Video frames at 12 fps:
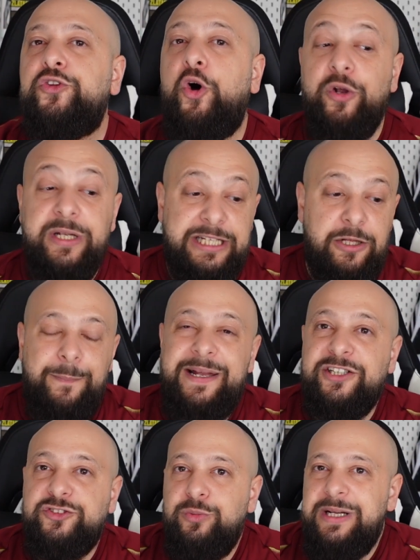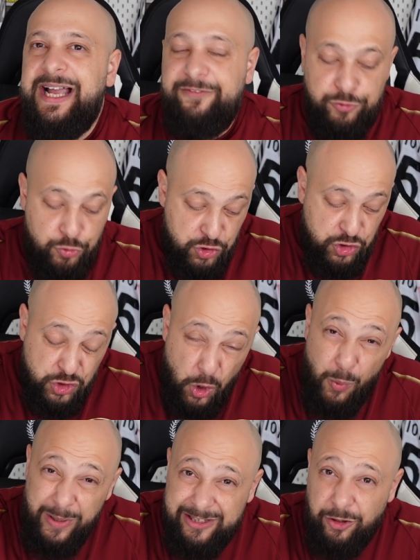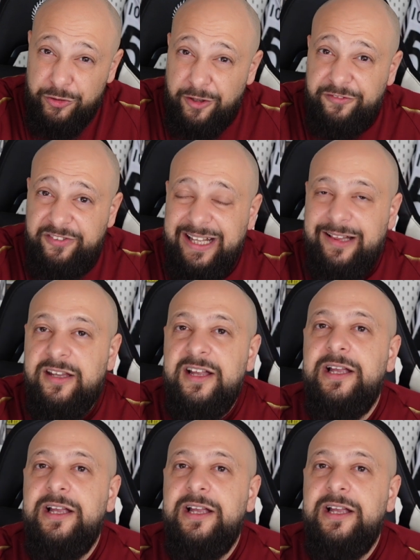only the players will have to show it on the field,